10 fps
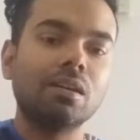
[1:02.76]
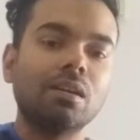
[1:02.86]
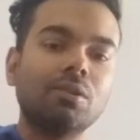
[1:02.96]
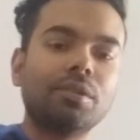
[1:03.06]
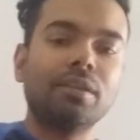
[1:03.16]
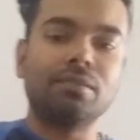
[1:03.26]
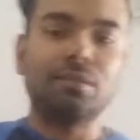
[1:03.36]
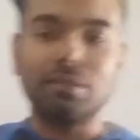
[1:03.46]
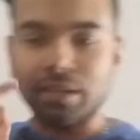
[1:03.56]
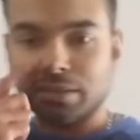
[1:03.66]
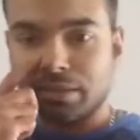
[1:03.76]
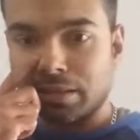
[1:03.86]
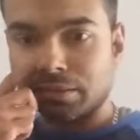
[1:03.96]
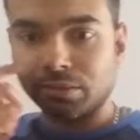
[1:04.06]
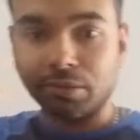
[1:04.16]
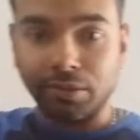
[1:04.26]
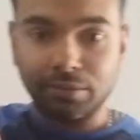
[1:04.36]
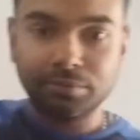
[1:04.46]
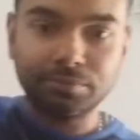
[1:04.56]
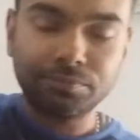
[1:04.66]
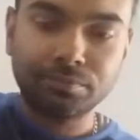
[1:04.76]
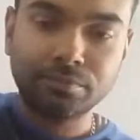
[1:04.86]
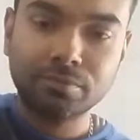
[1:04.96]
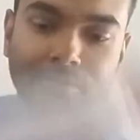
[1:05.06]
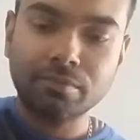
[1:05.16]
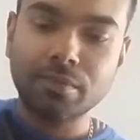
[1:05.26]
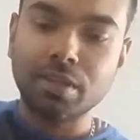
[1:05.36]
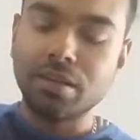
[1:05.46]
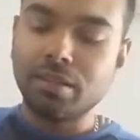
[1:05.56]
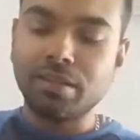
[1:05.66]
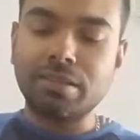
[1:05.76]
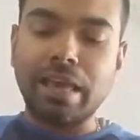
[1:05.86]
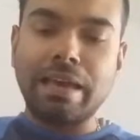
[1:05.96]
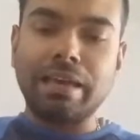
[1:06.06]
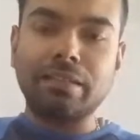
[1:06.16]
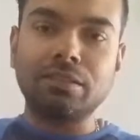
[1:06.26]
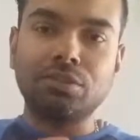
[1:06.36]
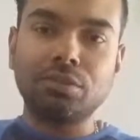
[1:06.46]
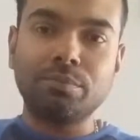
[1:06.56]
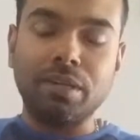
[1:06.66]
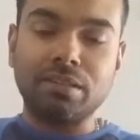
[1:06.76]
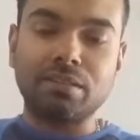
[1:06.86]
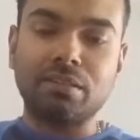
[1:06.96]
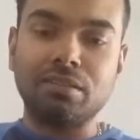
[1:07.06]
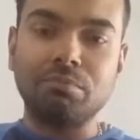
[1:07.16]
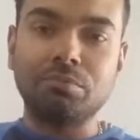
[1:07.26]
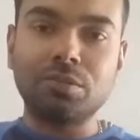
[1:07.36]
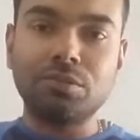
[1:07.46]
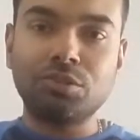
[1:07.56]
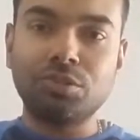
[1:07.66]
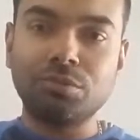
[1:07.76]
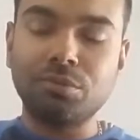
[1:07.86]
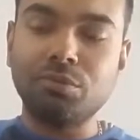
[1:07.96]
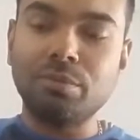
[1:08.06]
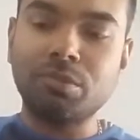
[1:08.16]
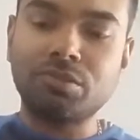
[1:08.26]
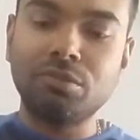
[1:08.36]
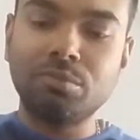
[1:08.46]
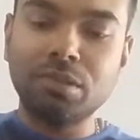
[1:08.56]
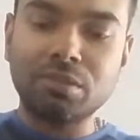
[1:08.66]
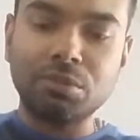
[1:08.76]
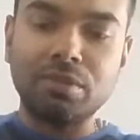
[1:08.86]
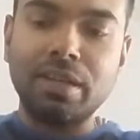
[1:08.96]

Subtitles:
Okay, so let's get started. Let's add toothpaste, and I'm gonna show you how much toothpaste I'm gonna